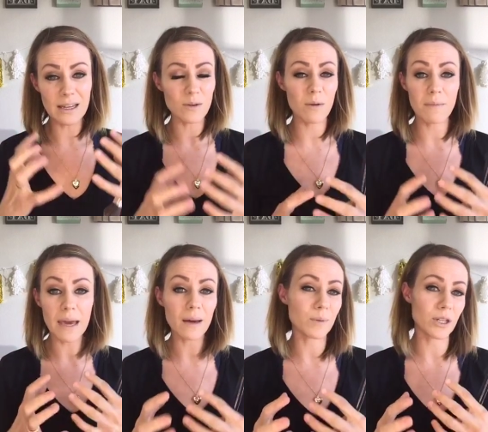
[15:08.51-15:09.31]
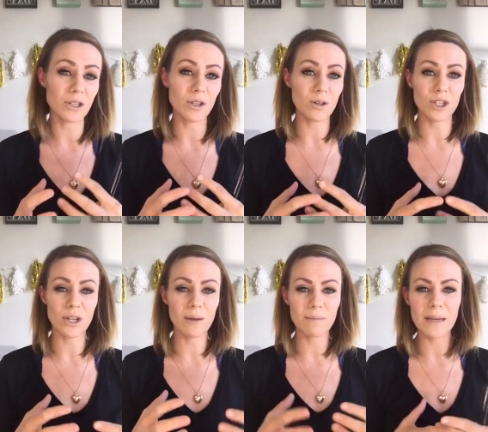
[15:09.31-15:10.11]
That's what makeup should do. It
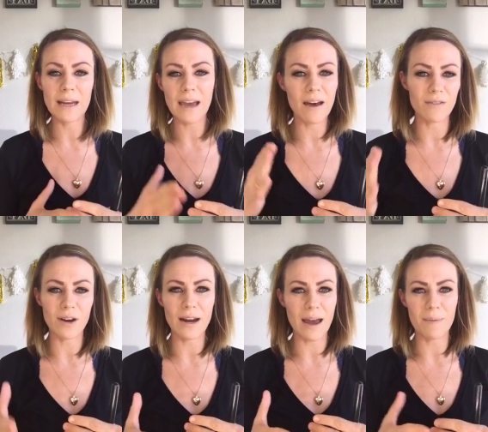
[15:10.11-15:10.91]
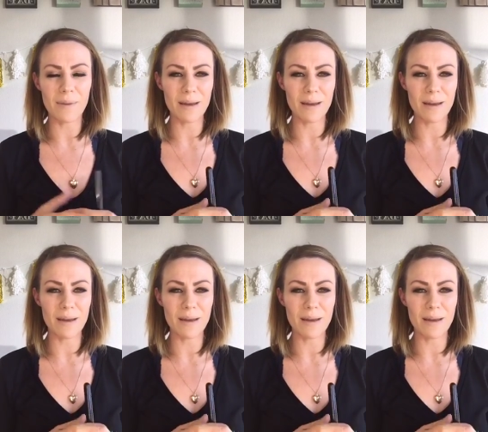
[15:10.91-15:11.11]
shouldn't be to cover it up.